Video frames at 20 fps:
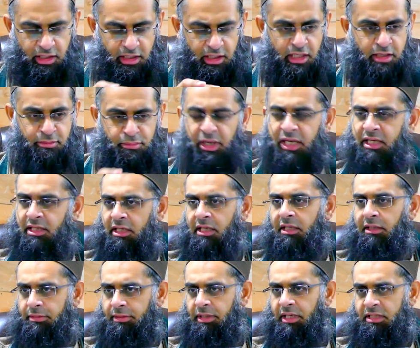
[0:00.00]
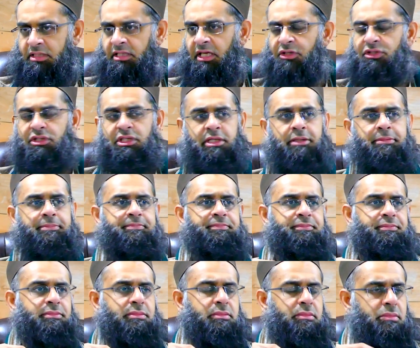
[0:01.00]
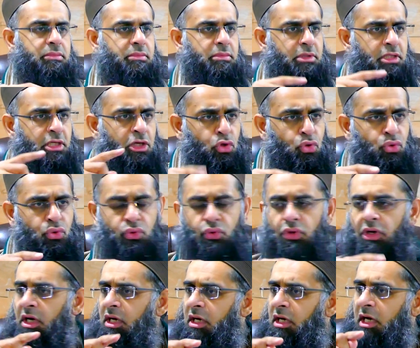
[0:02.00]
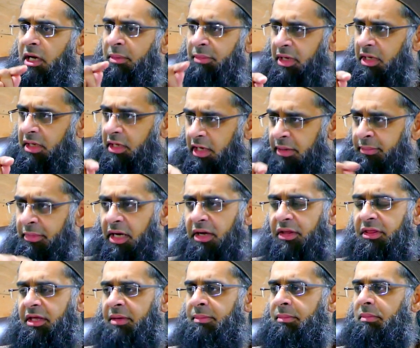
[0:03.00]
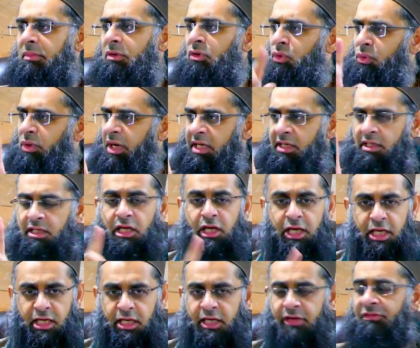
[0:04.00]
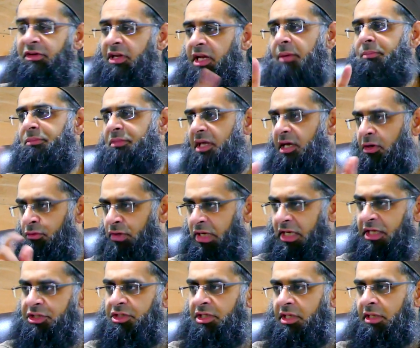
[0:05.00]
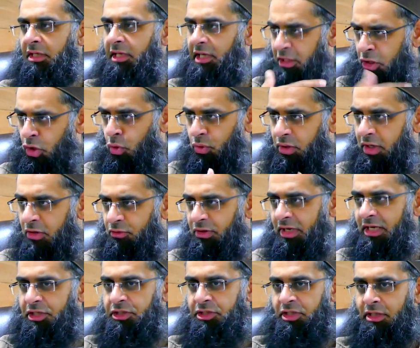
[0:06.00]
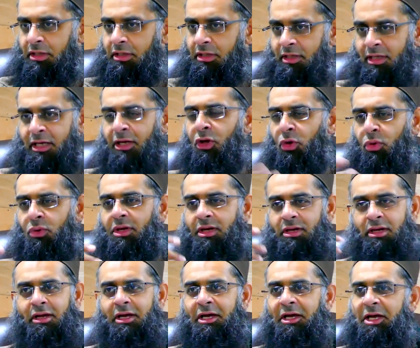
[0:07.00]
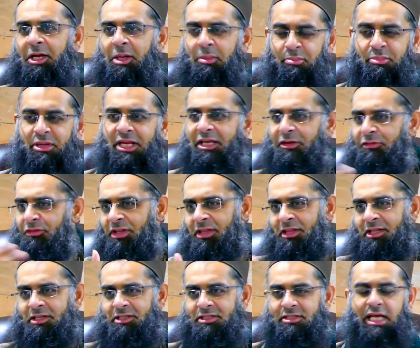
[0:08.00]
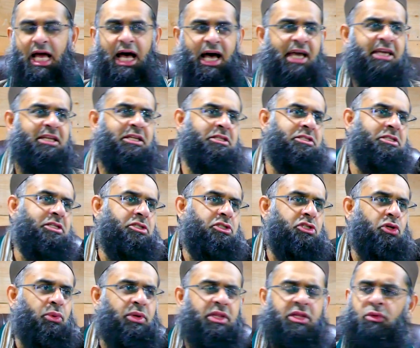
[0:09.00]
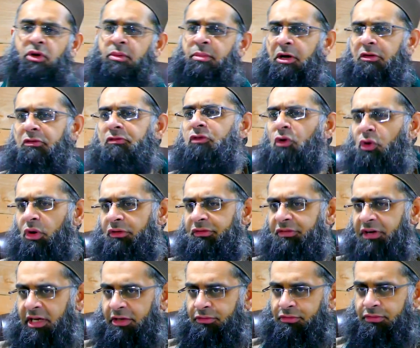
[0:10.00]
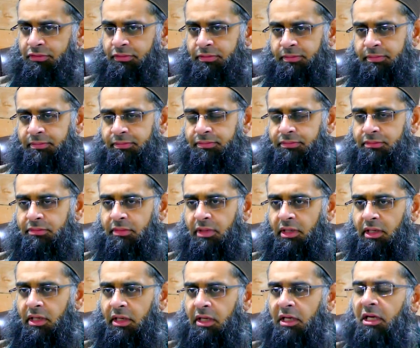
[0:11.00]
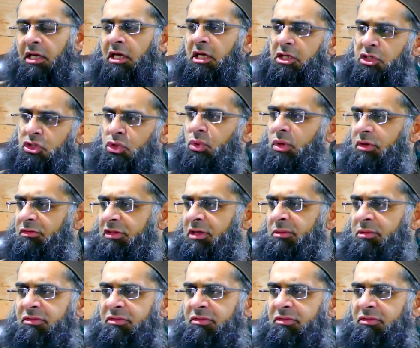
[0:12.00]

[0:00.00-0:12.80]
in Makkah, etc., who among them who had given up their religion, their local religion, their local belief in these idols and so on, there were about four or five. Two of them